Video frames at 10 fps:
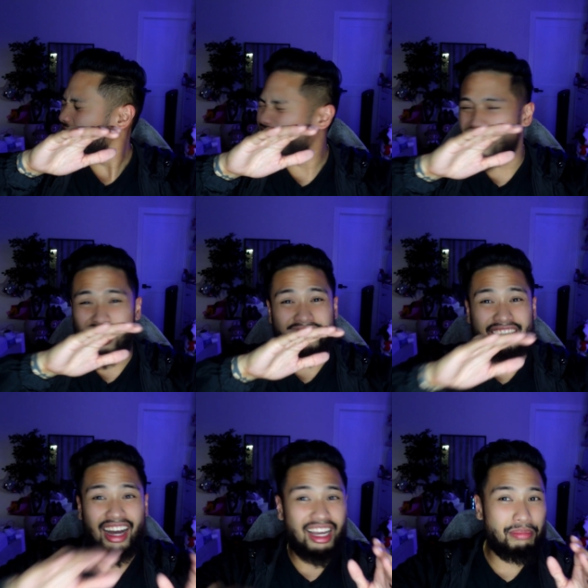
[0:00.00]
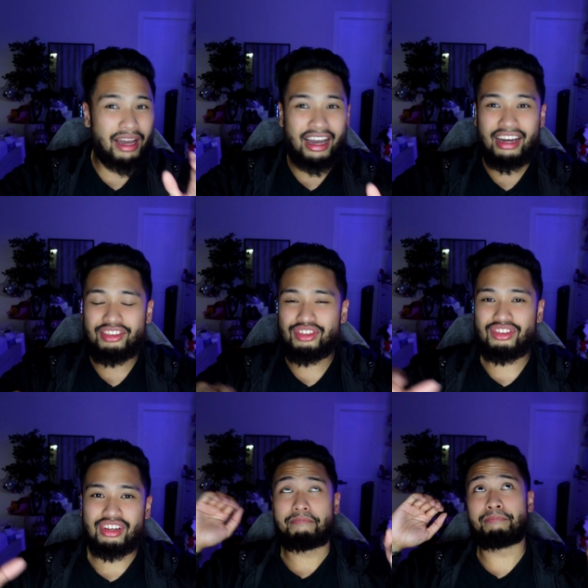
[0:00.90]
Thai
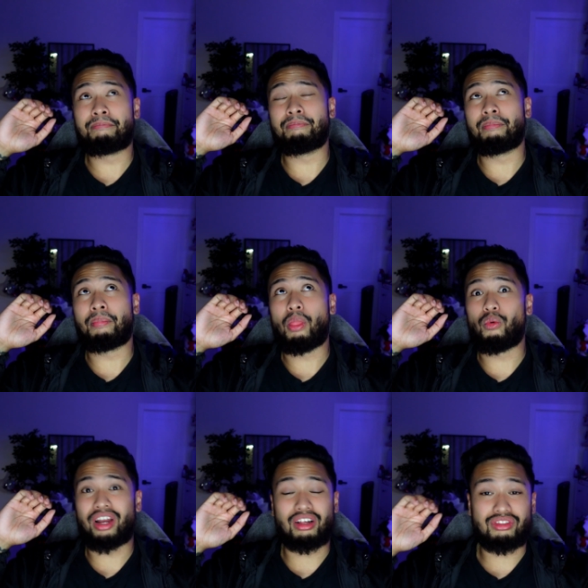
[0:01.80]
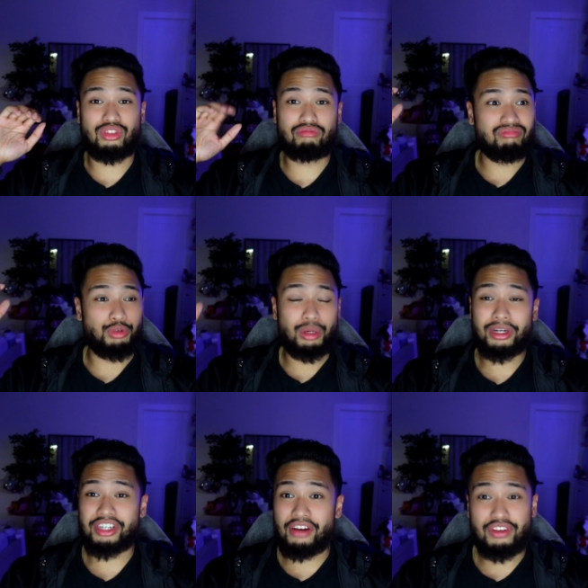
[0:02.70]
pads, what else? Pretty
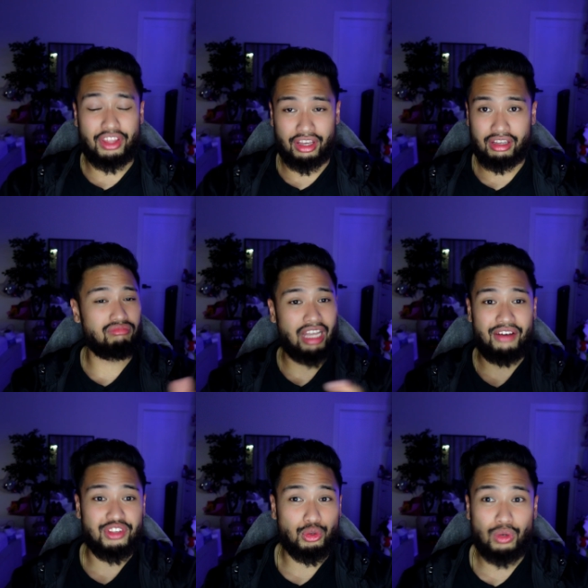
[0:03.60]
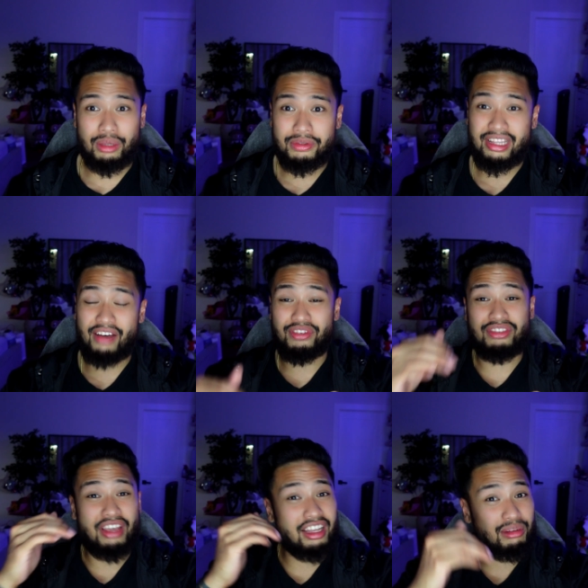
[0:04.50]
much everything. They have sweeps, they have
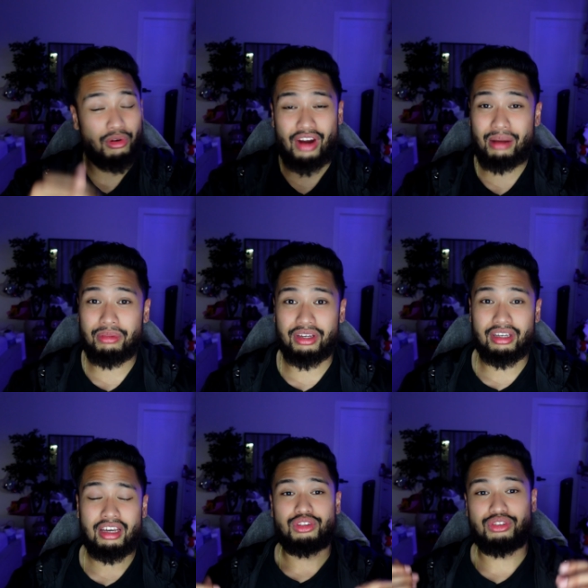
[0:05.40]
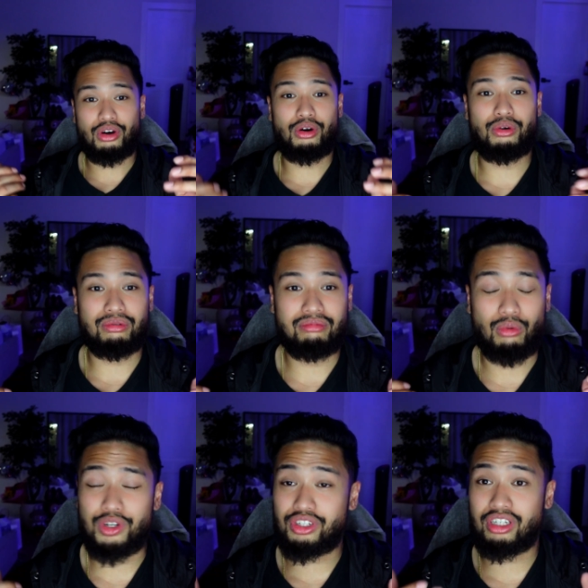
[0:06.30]
stand-up grappling, so,
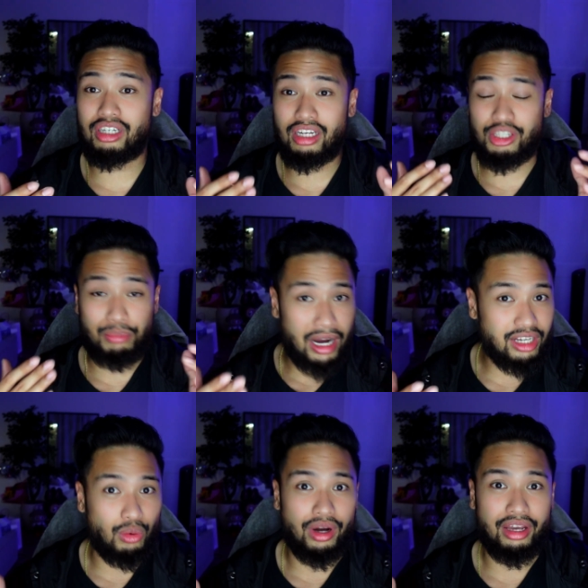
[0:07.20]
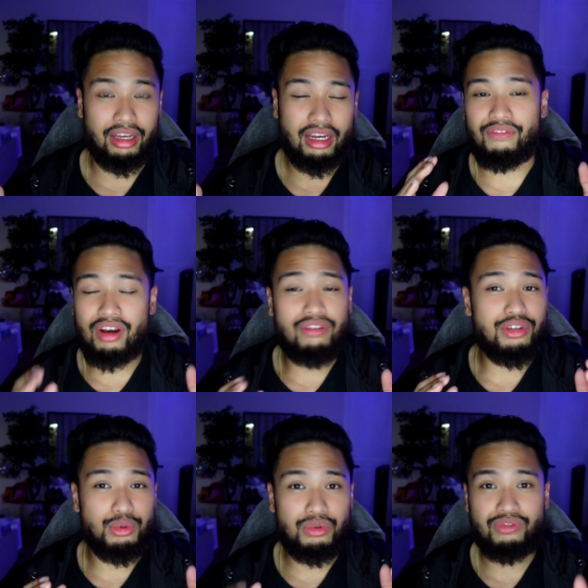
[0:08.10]
which is, by the way, very
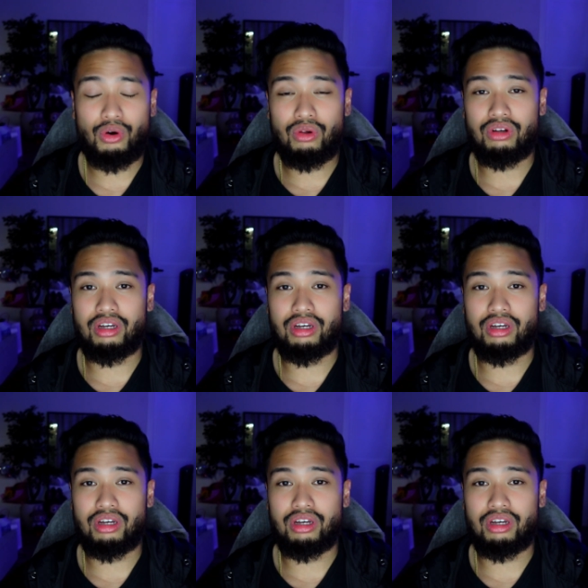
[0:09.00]
useful